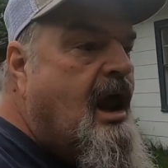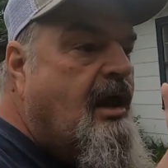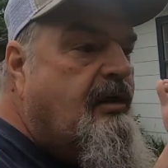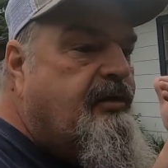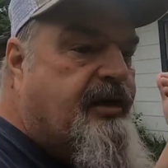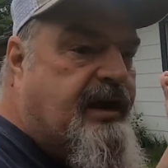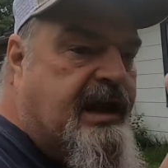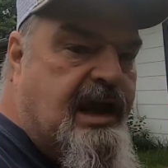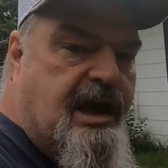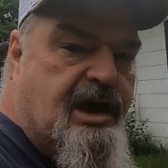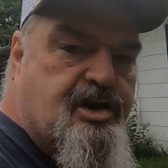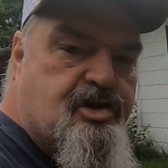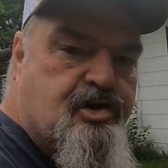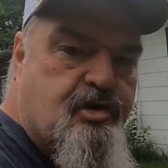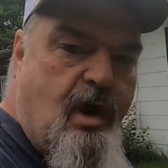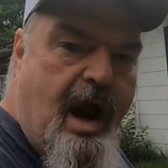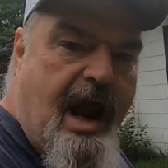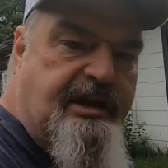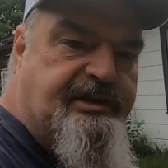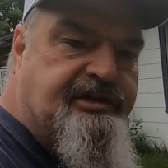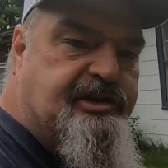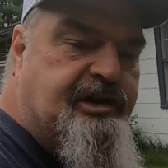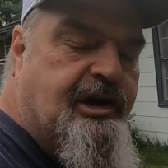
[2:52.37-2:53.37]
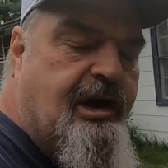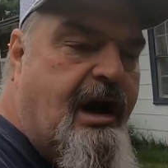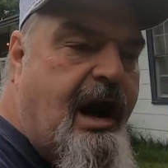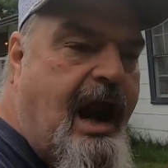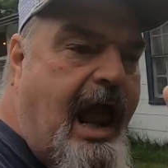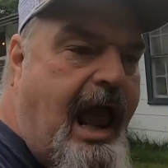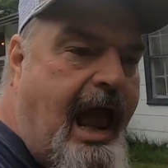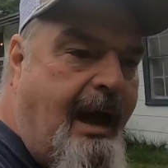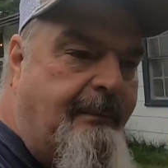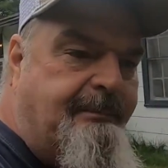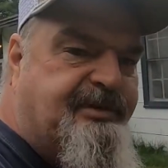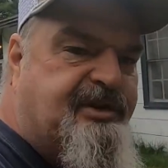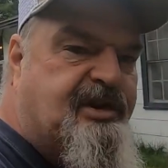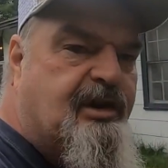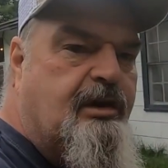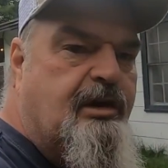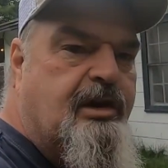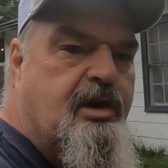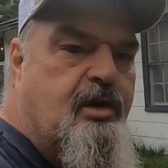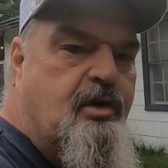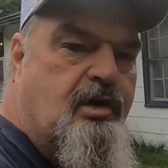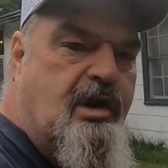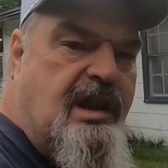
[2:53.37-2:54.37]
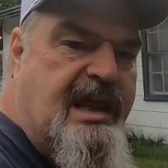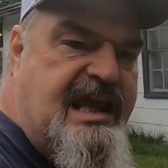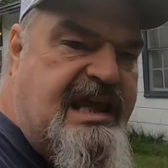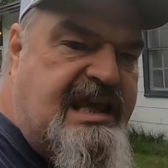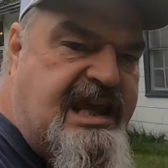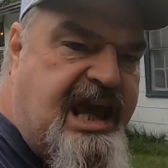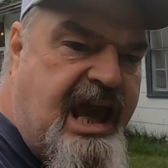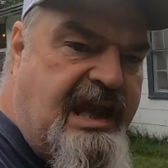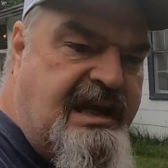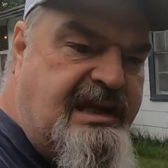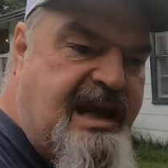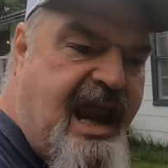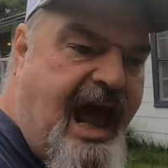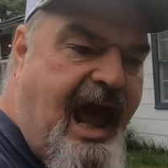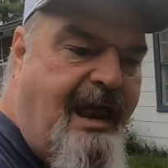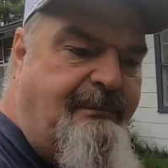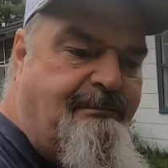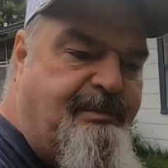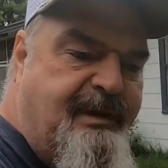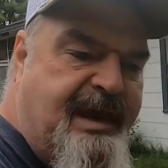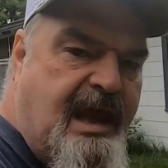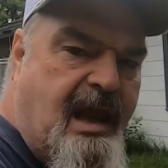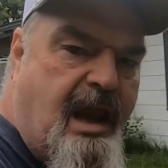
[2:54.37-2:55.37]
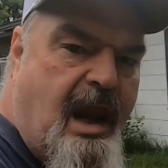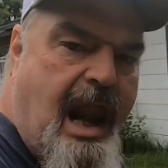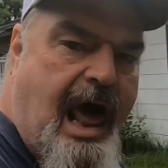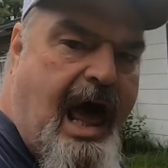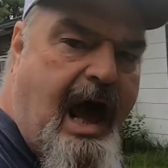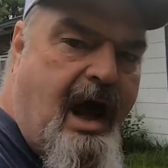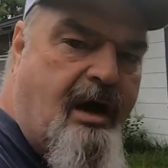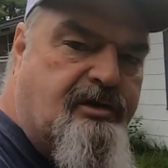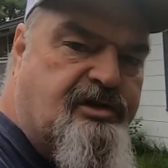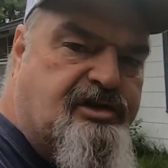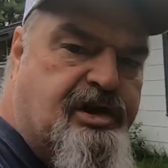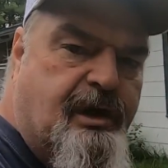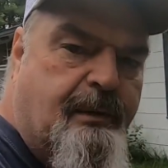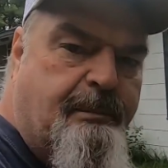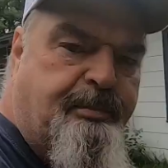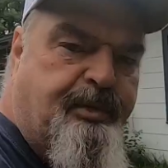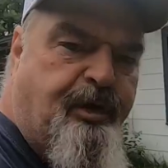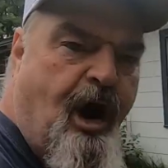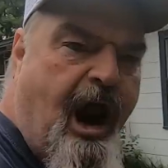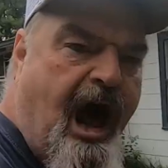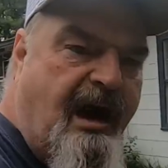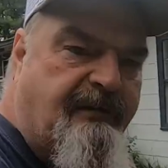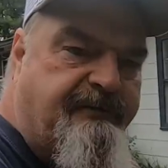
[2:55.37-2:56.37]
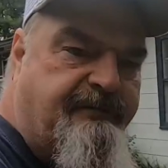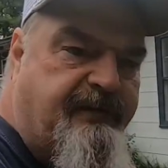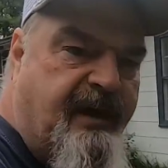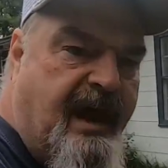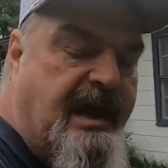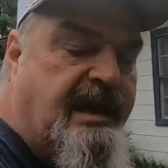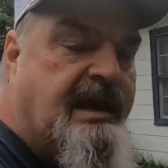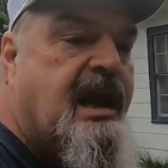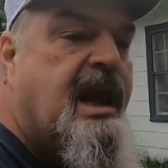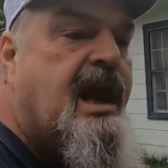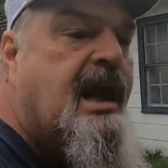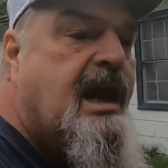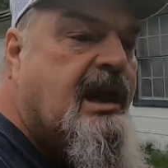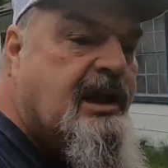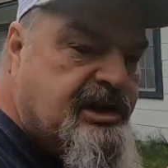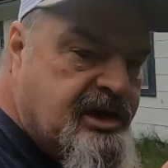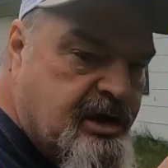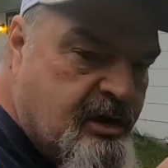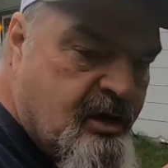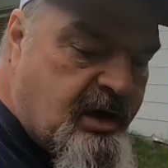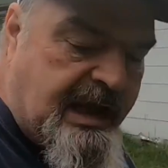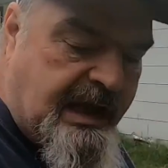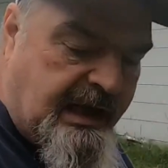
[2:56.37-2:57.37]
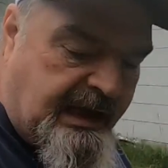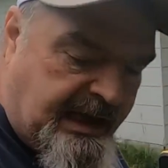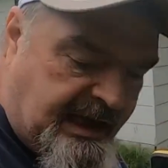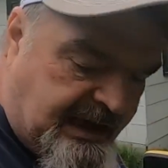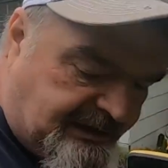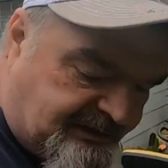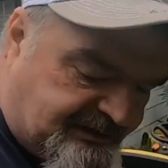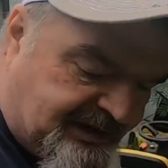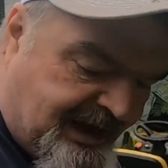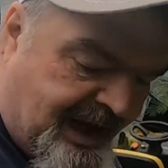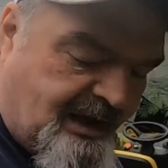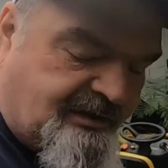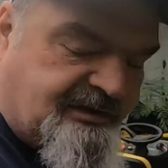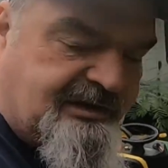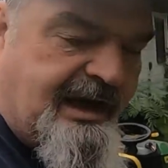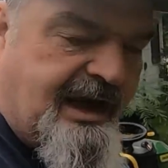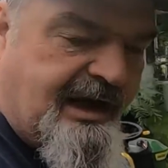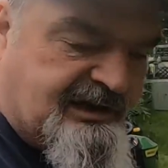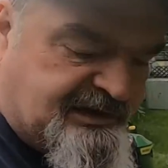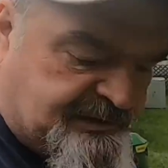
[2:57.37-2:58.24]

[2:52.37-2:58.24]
The aggressor absolutely cannot be allowed to profit. You idiots out there